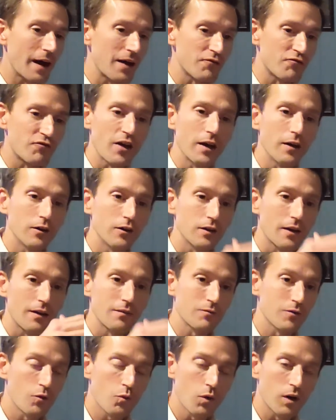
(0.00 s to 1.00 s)
I
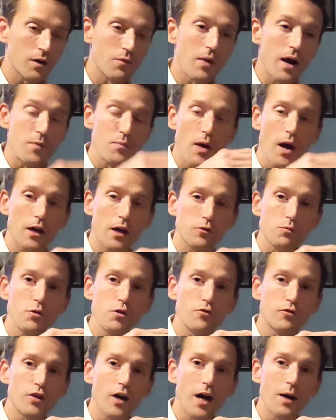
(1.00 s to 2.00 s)
failed, one of my parts
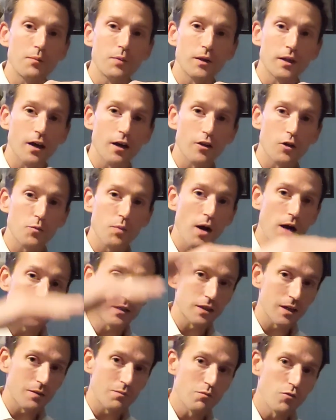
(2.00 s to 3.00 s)
moved up and the other
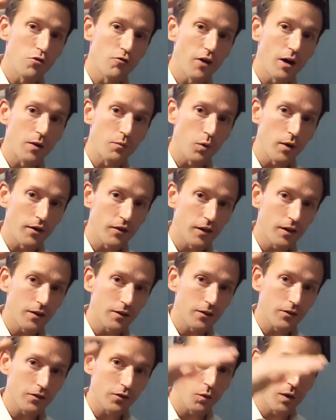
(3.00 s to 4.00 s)
part didn't move up with
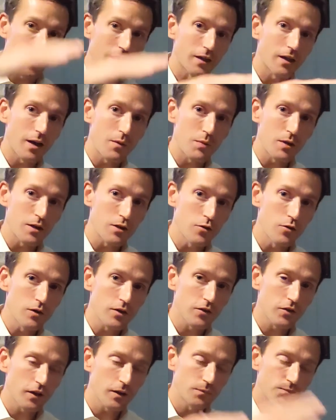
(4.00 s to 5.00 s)
it, so we ended up in
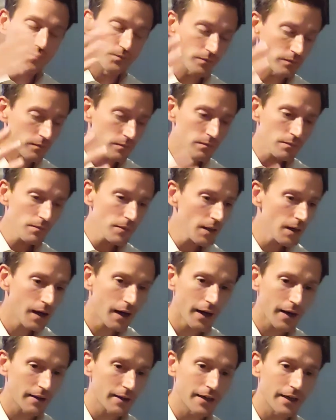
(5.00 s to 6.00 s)
unison,
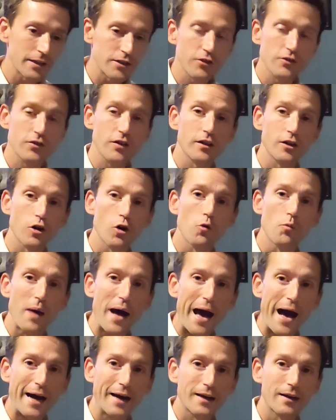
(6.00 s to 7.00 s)
then I just need to go
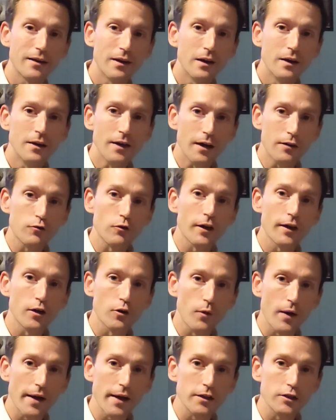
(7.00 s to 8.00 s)
back and
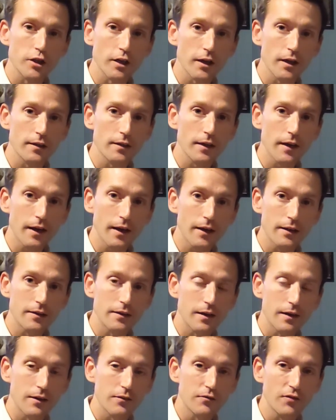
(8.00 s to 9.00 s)
rearrange it
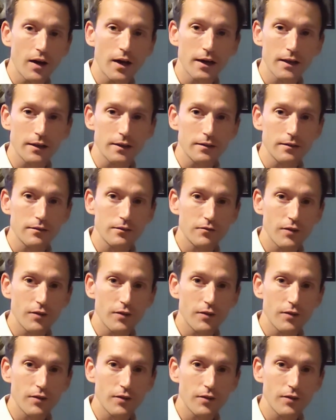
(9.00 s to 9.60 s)
and find